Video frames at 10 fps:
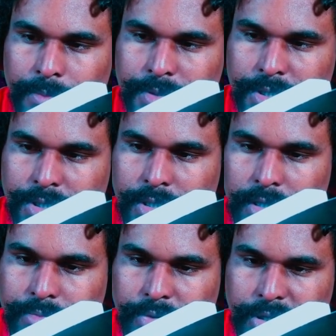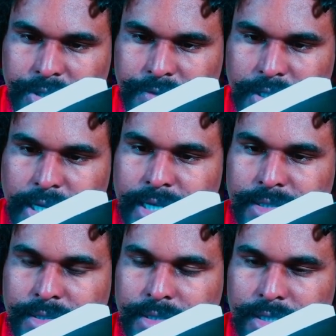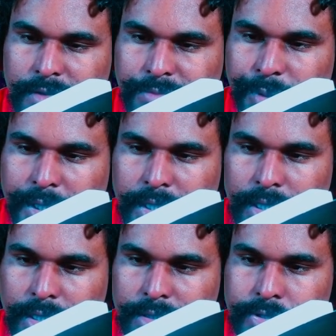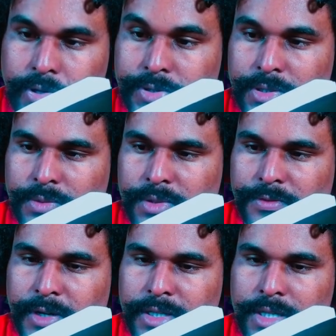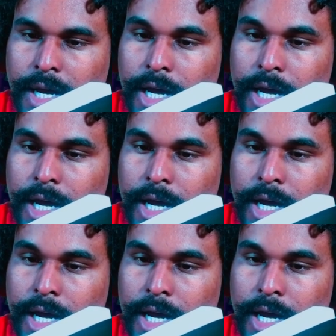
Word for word: positioned on the bridge of his glasses as if bringing the lens closer to his face